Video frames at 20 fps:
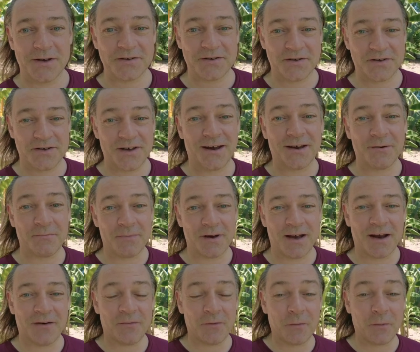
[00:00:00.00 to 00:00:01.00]
it's the same.
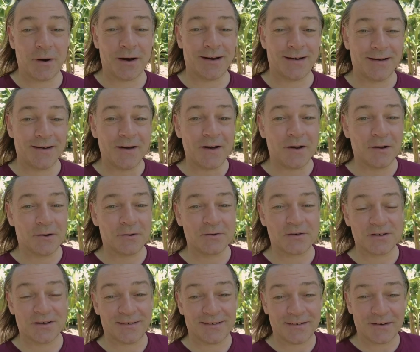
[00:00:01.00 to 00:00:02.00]
Everywhere
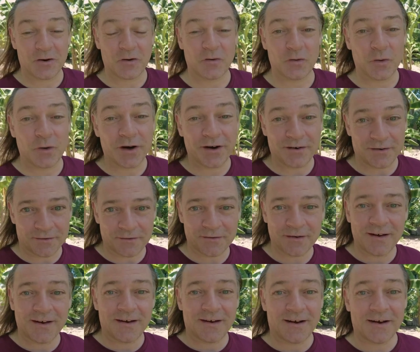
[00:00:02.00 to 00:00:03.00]
looks like Croydon,
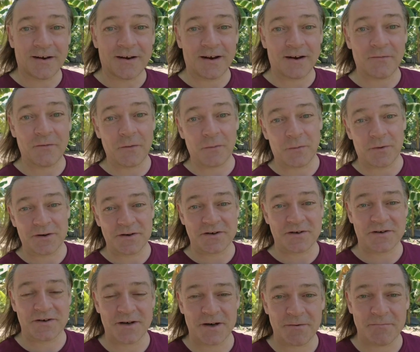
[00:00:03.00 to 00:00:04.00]
and everyone
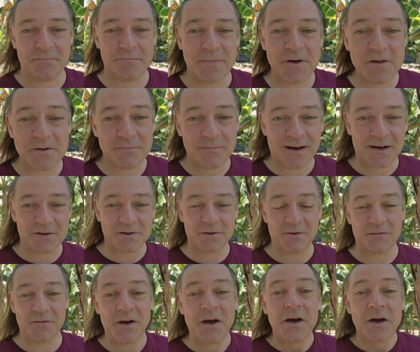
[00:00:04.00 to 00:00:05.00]
is the same
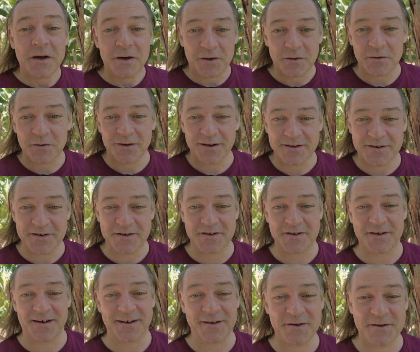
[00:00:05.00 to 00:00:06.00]
mishmash of United
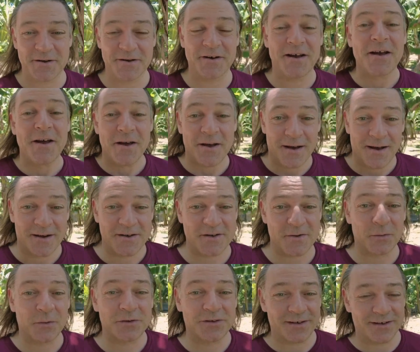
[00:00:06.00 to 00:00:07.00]
Station
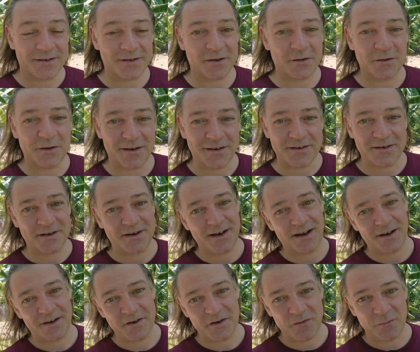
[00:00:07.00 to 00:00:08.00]
assorted, United
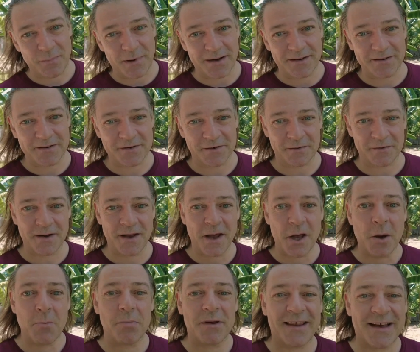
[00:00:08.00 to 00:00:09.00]
Colours of Benetton.
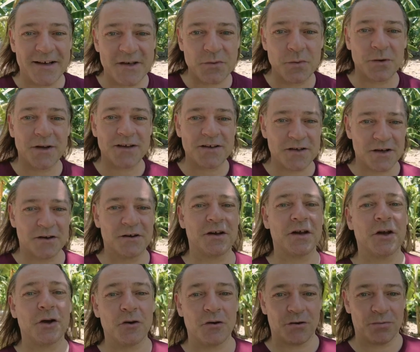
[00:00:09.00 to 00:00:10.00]
But that's what they're
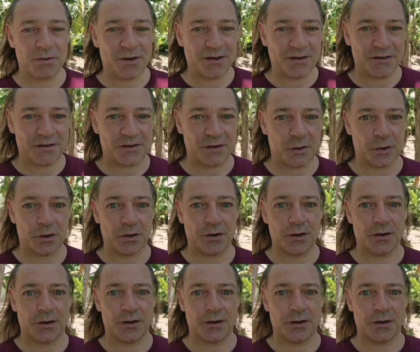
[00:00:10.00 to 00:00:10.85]
turning Europe into.